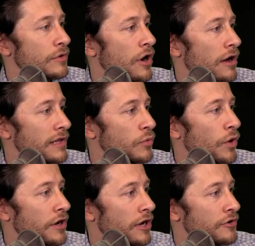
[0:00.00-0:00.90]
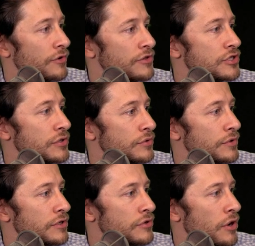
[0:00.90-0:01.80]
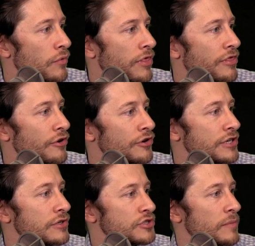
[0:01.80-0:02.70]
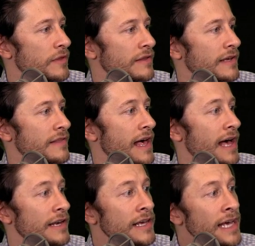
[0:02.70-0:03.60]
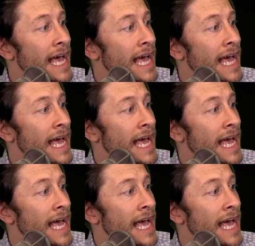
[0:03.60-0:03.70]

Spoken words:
call it 100 to, 30 or something like that.